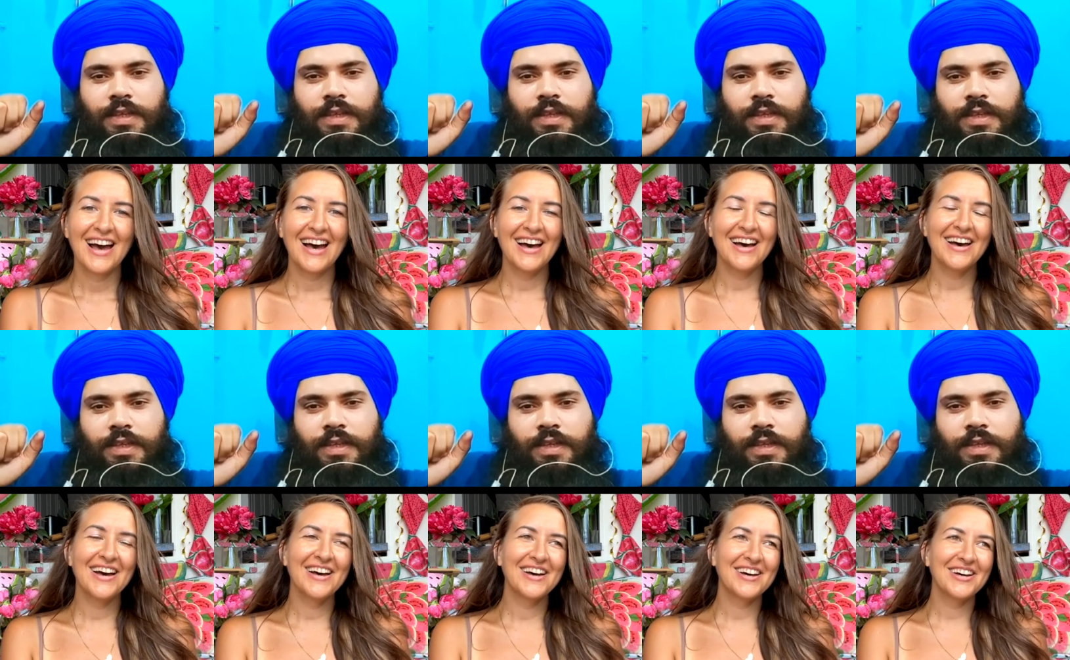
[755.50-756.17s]

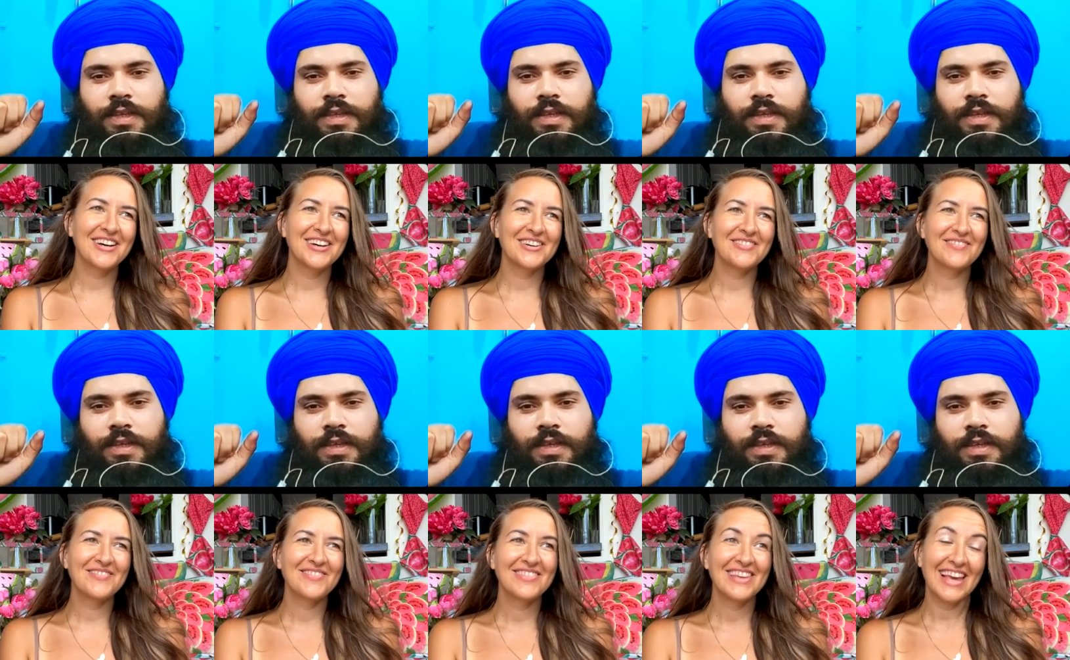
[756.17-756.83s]
Speaker 1: Um,
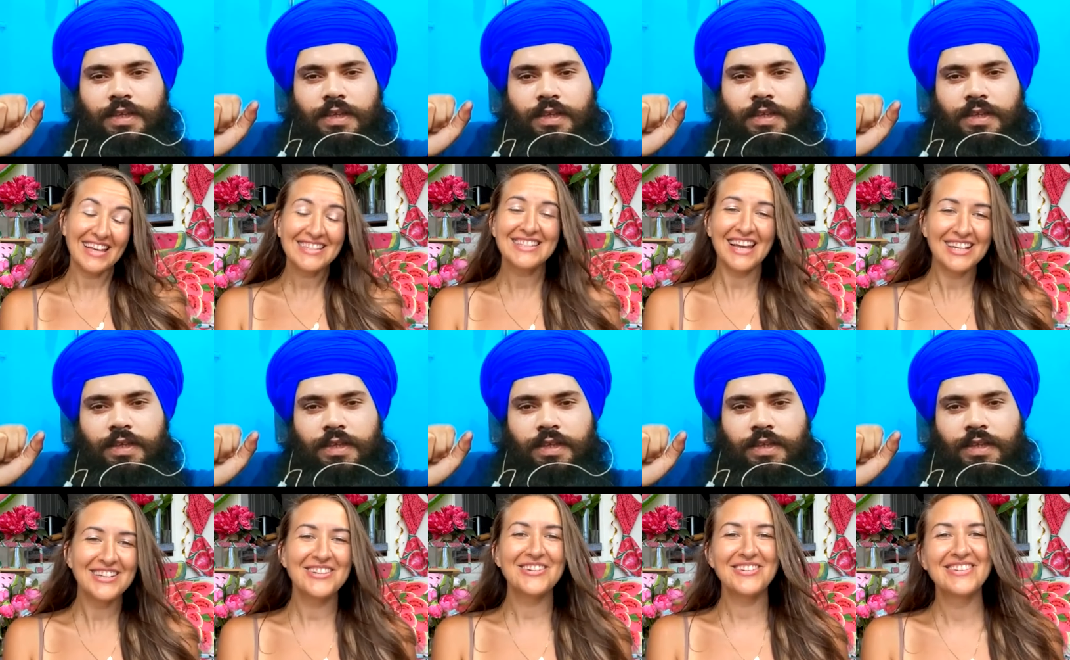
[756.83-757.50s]
yes, I
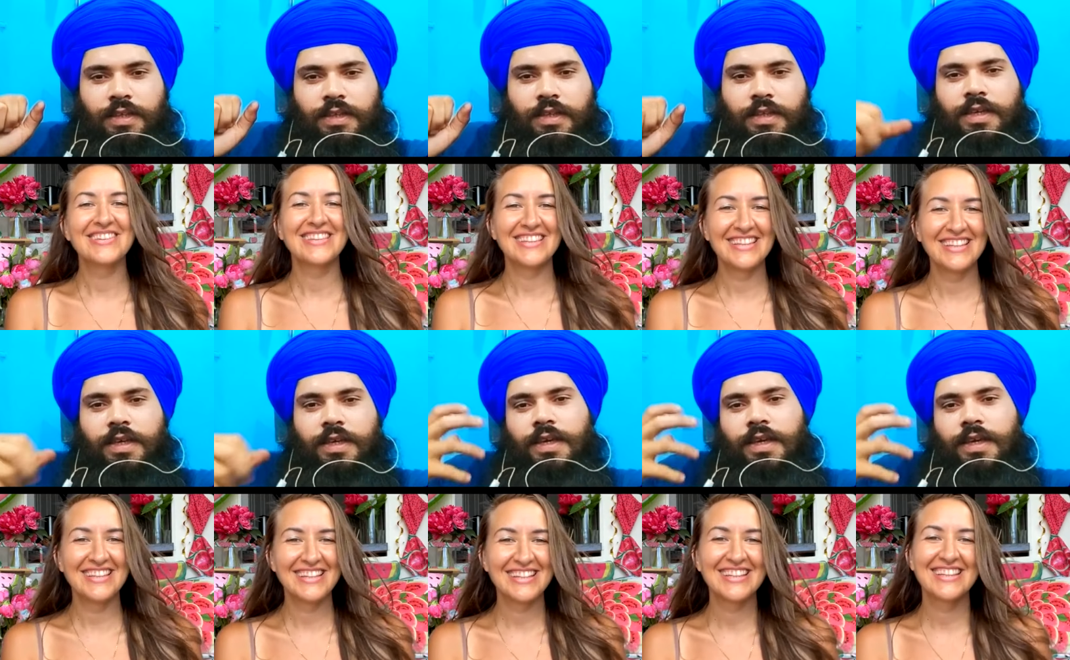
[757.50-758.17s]
do.
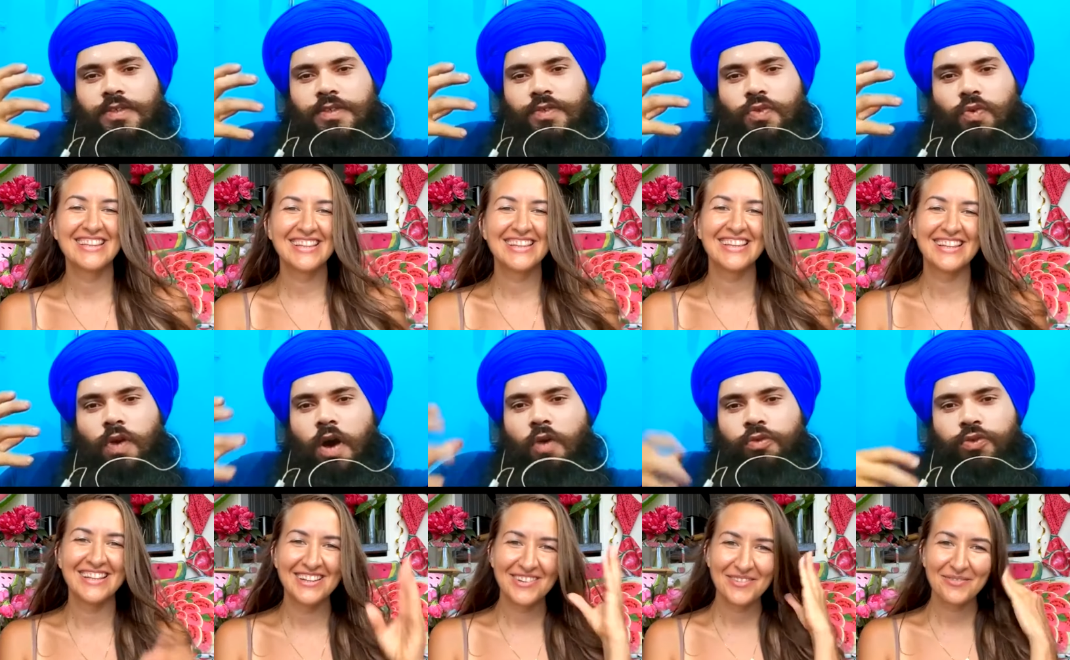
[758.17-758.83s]
Speaker 2: So, how
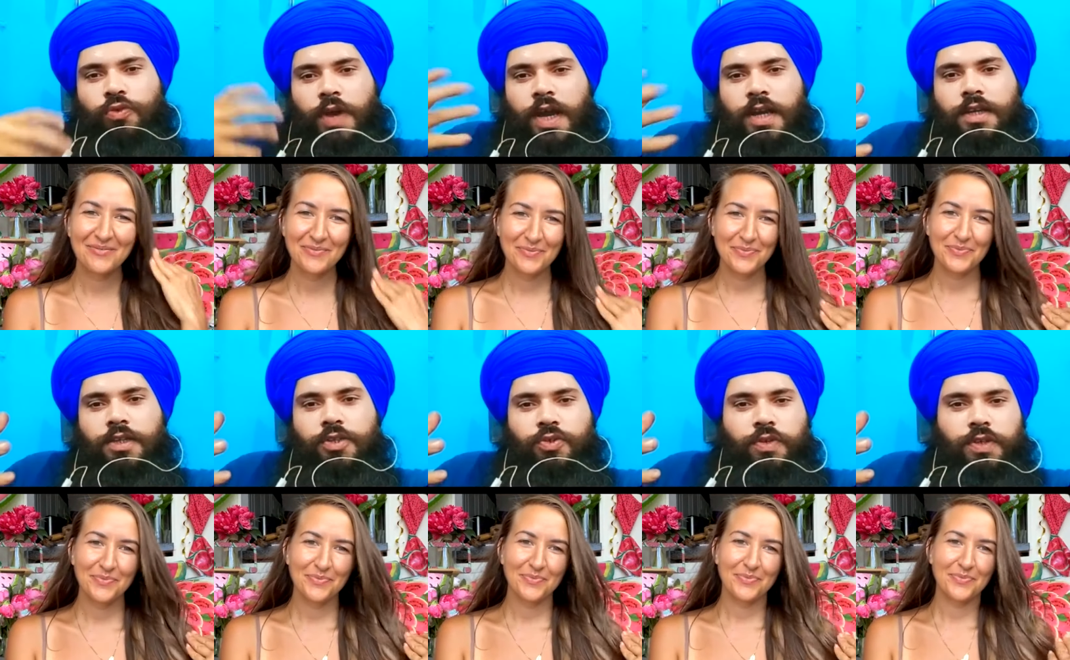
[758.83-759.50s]
you
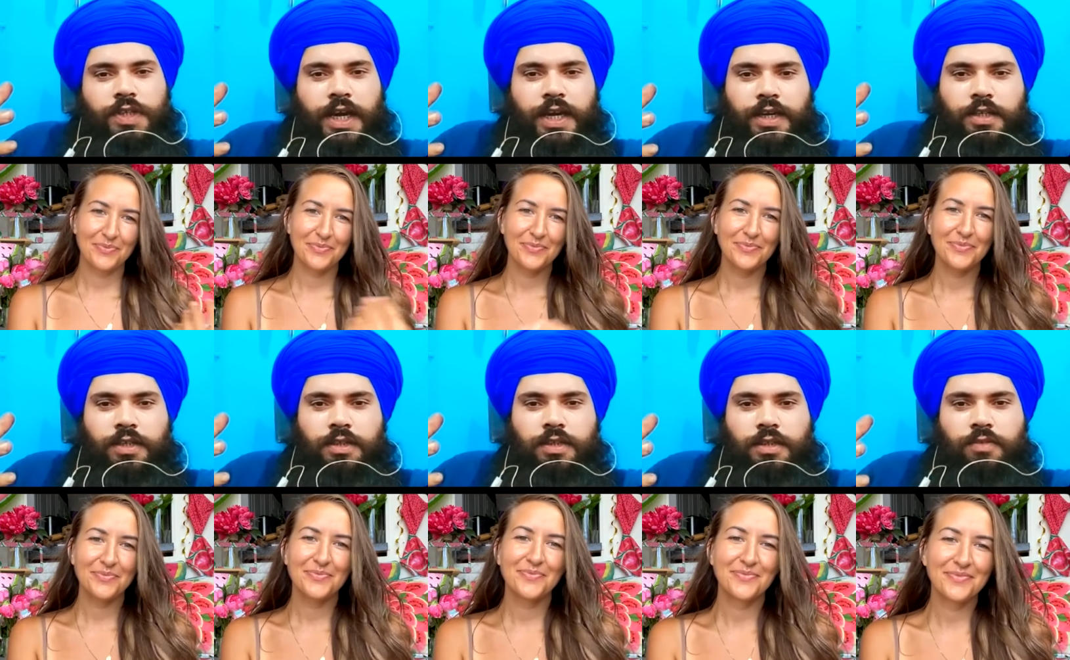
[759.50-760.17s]
handle your
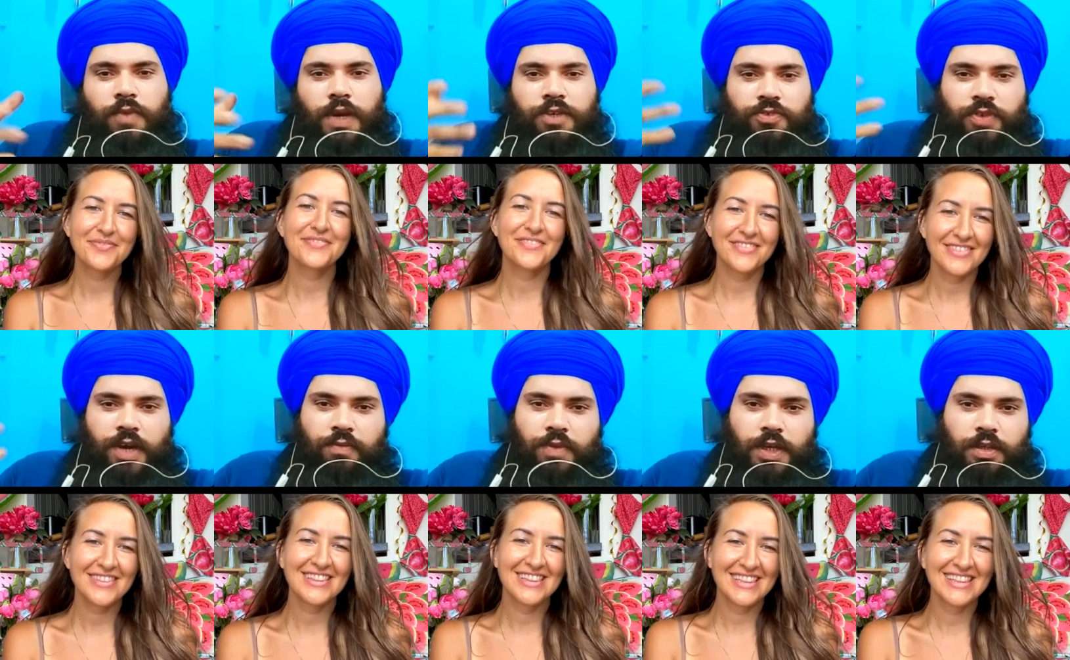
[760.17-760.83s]
diet uh, while
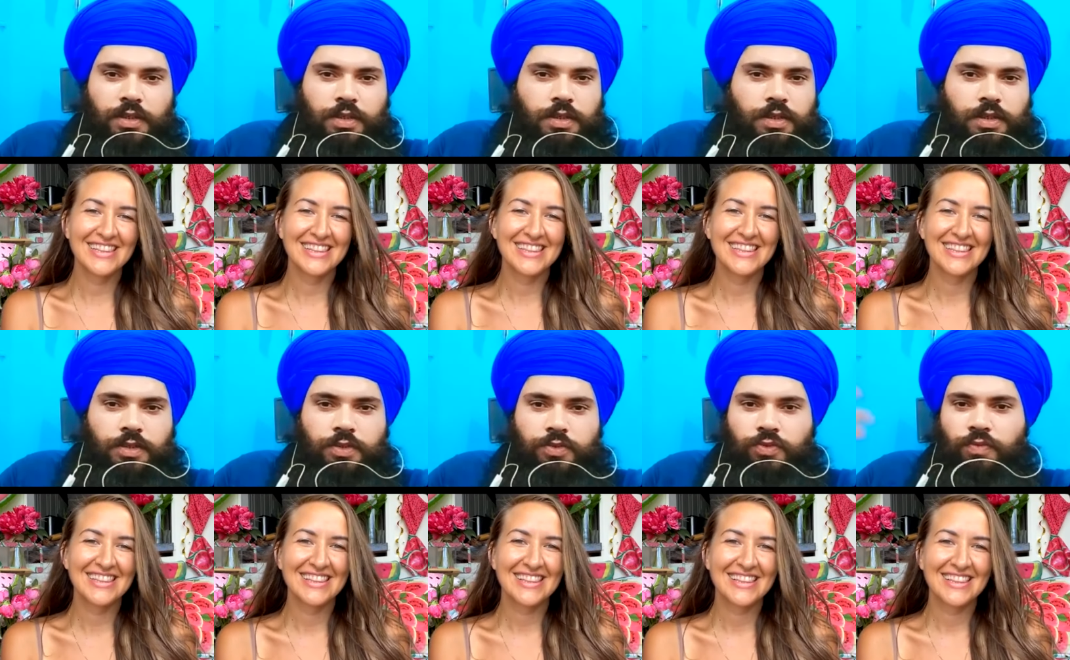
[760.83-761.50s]
traveling
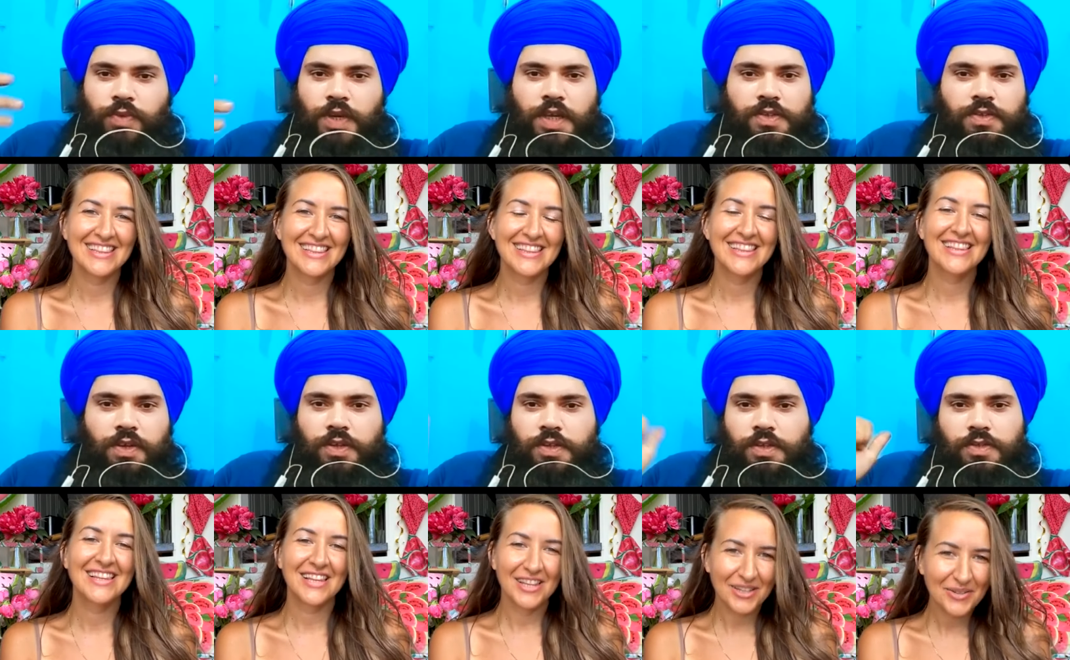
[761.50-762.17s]
uh, to the
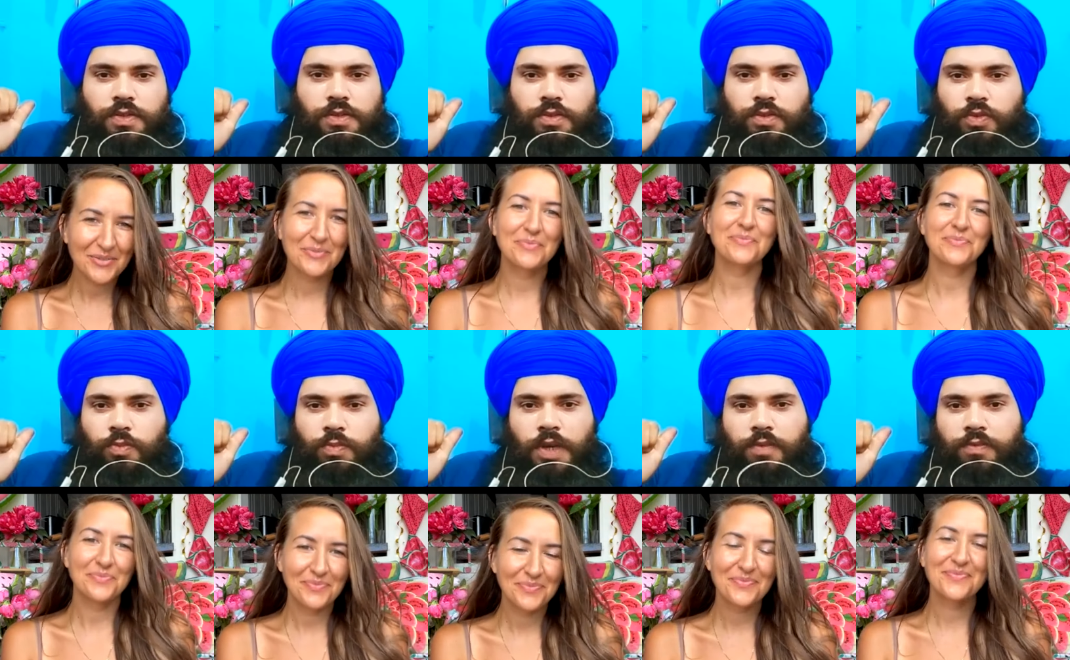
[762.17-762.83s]
various regions
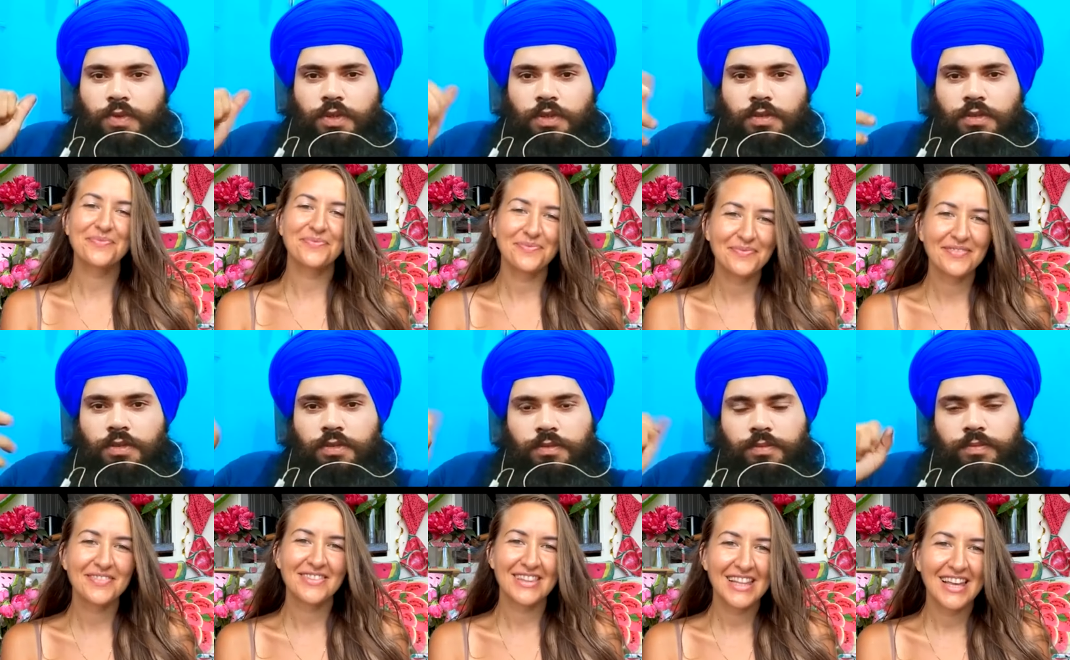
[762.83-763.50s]
you prefer?